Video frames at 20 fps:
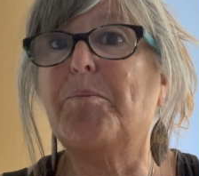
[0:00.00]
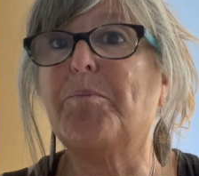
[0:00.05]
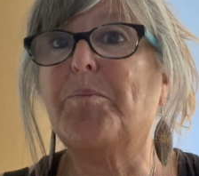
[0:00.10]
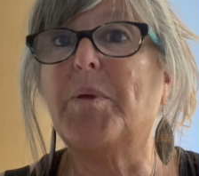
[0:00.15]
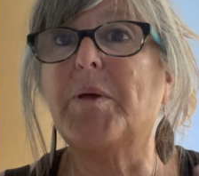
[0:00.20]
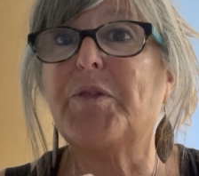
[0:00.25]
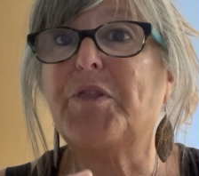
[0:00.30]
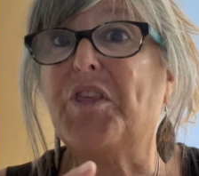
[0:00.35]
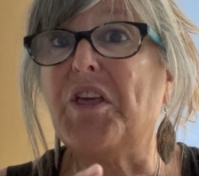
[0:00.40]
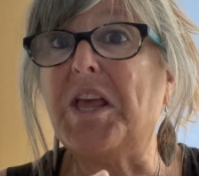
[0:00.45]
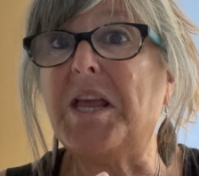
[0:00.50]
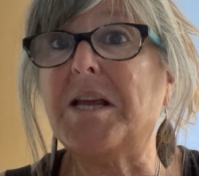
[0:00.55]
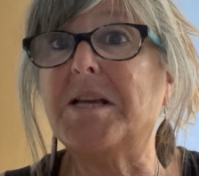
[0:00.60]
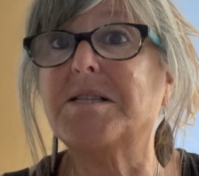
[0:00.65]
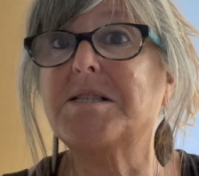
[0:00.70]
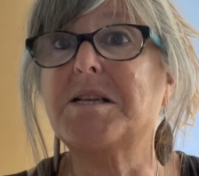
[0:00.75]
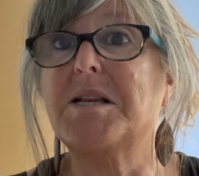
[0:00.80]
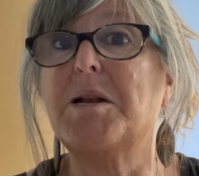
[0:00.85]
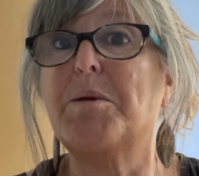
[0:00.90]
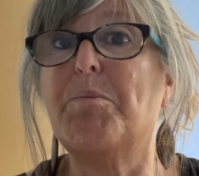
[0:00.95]

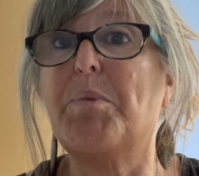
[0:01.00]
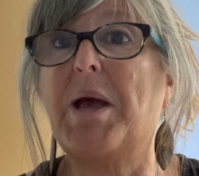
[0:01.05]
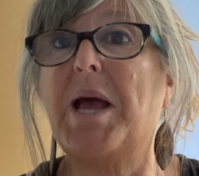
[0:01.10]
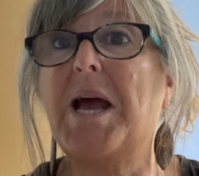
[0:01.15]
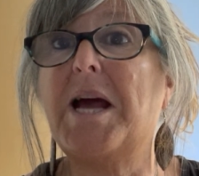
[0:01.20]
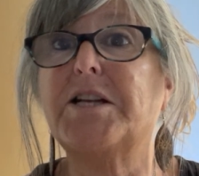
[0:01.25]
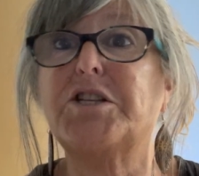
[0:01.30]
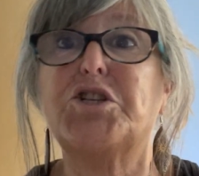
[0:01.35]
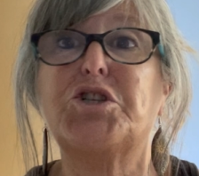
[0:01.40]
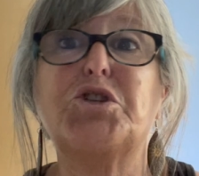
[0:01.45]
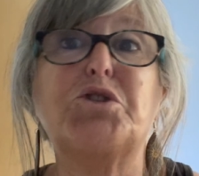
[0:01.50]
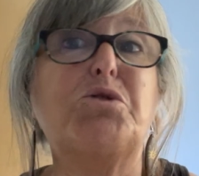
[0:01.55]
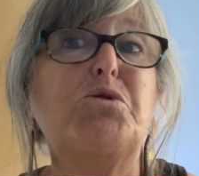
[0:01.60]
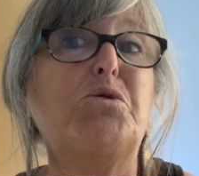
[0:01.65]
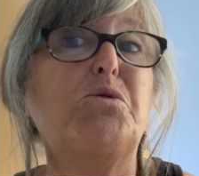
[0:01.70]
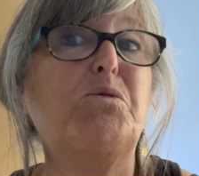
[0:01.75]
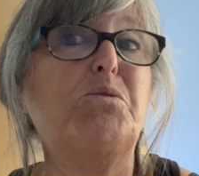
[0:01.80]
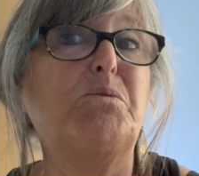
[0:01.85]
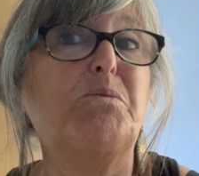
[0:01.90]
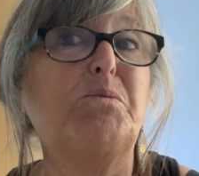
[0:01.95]
things in a batch
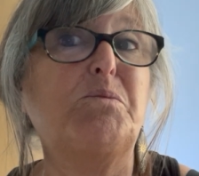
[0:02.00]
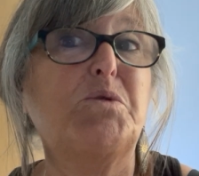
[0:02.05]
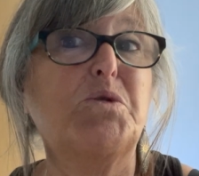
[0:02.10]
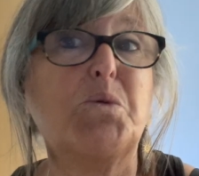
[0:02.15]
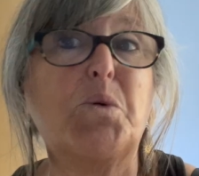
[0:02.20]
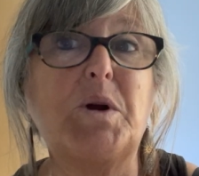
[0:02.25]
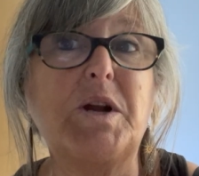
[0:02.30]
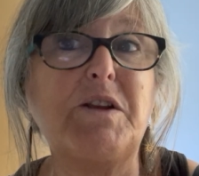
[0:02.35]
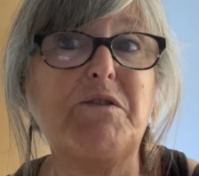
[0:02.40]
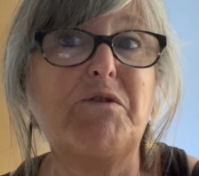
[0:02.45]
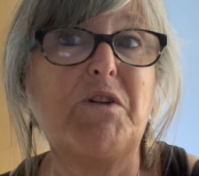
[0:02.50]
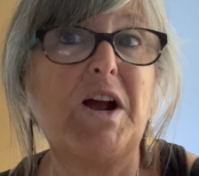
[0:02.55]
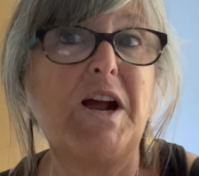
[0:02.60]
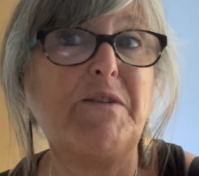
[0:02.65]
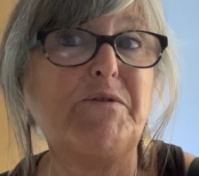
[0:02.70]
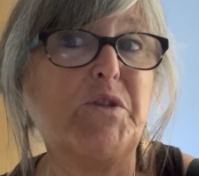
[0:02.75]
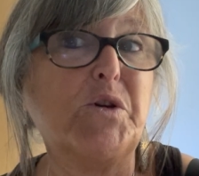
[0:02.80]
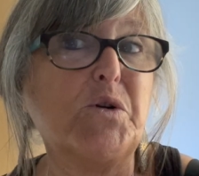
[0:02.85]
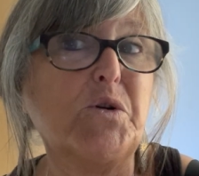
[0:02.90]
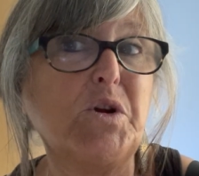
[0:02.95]
to
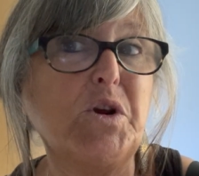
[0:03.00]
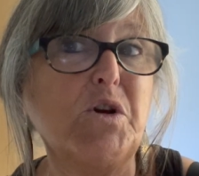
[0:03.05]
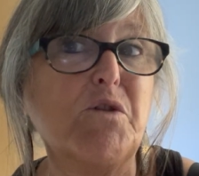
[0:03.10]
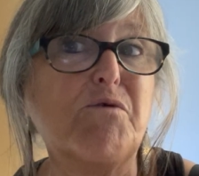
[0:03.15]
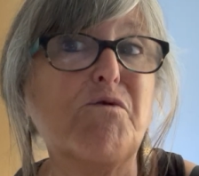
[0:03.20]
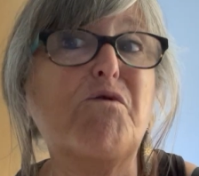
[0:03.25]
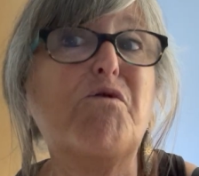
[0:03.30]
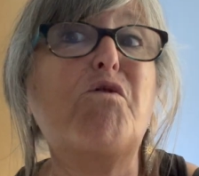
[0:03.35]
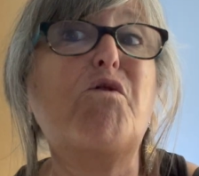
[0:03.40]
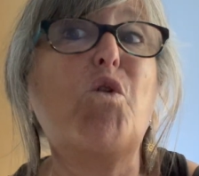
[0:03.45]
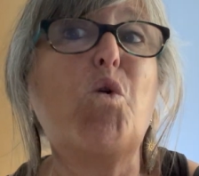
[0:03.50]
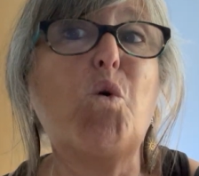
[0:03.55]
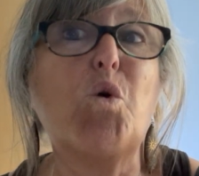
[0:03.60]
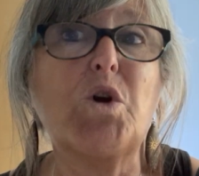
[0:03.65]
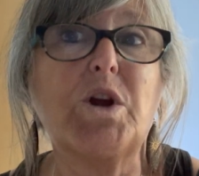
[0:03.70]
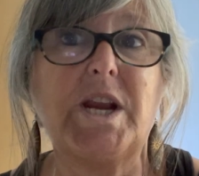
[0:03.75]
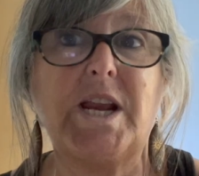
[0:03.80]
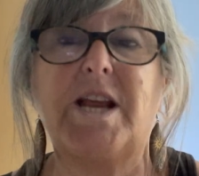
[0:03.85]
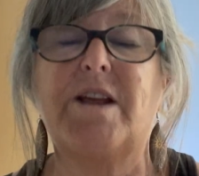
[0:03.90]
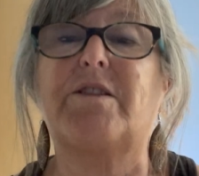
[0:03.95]
25, 30, or
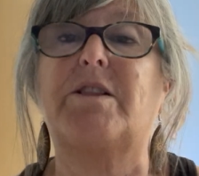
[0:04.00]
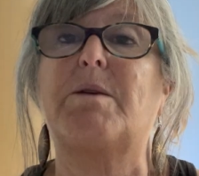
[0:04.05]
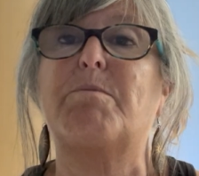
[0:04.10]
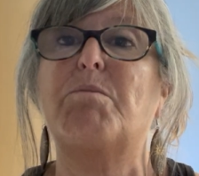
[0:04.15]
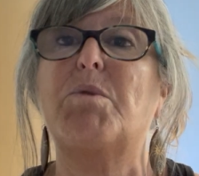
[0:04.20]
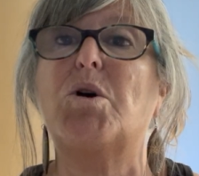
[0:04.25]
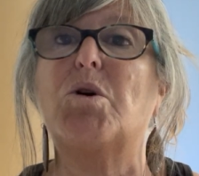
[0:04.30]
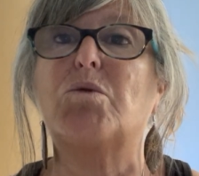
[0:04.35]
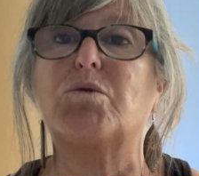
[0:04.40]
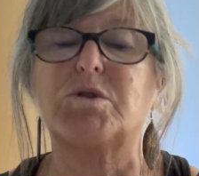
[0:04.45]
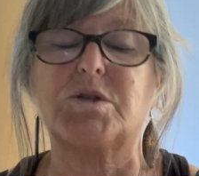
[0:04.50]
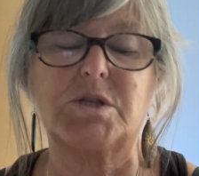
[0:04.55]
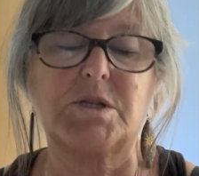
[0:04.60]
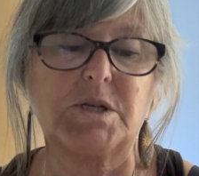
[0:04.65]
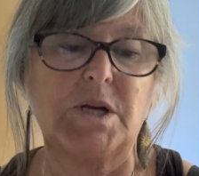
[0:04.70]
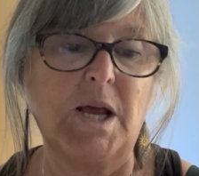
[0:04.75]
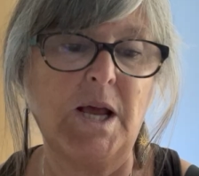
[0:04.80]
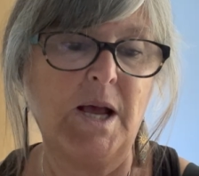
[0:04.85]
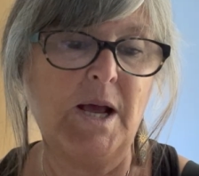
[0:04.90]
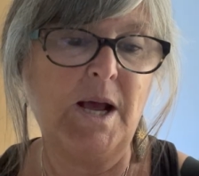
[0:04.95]
40 at the
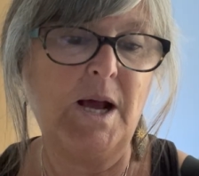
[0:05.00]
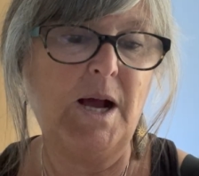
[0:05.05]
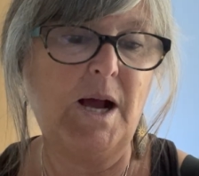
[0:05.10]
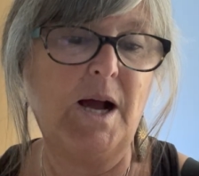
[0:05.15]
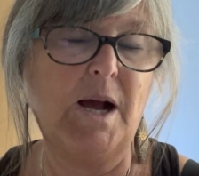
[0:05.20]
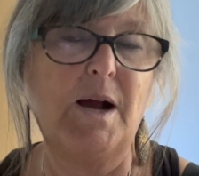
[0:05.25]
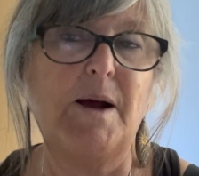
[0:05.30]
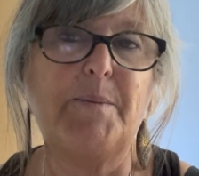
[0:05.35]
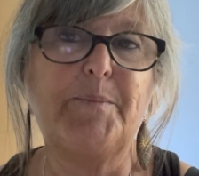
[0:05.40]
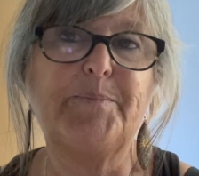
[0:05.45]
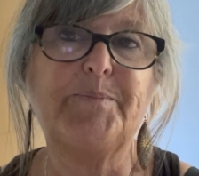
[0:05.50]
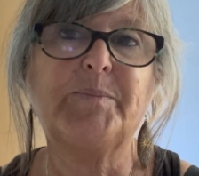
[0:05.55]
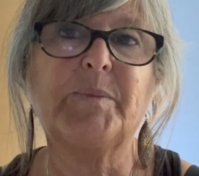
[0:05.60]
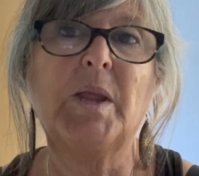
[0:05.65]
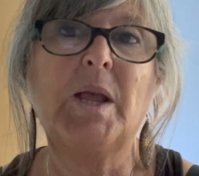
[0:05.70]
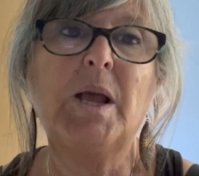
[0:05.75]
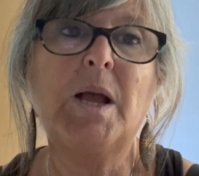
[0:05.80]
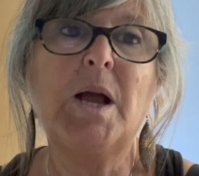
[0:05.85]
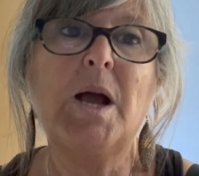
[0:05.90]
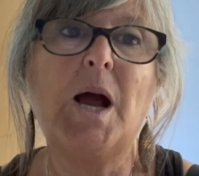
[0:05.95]
most.
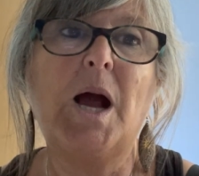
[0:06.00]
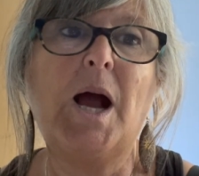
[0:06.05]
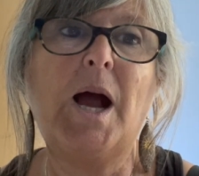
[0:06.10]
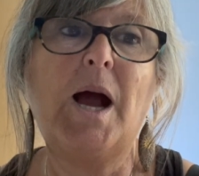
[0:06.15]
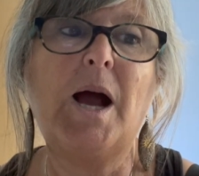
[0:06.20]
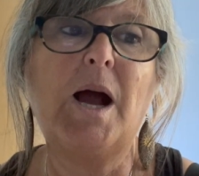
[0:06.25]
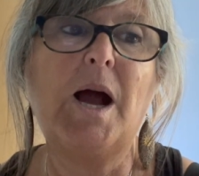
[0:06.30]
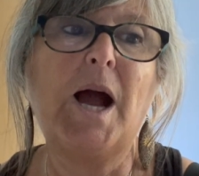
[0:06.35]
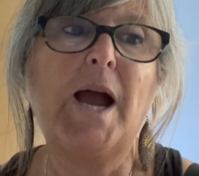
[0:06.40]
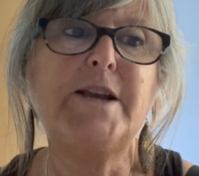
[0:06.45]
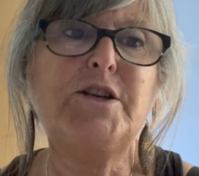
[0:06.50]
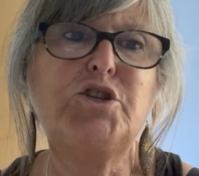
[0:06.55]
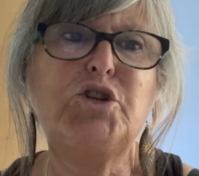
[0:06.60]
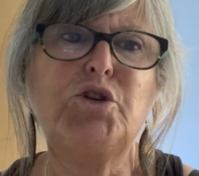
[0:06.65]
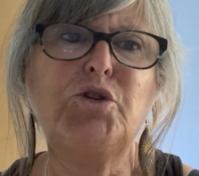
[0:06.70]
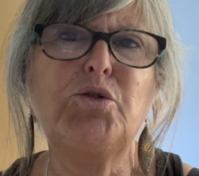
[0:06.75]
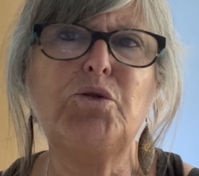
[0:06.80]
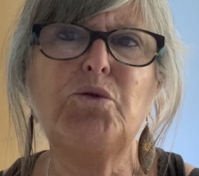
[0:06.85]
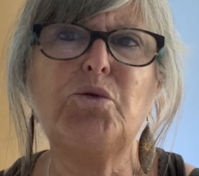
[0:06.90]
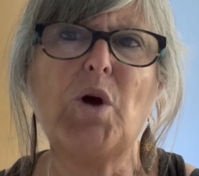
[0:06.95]
I
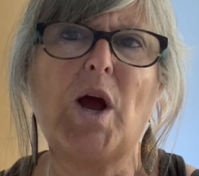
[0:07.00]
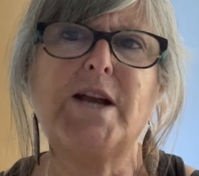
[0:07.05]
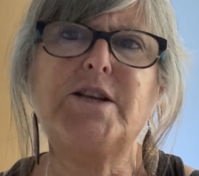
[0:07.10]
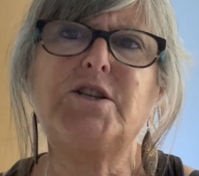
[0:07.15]
do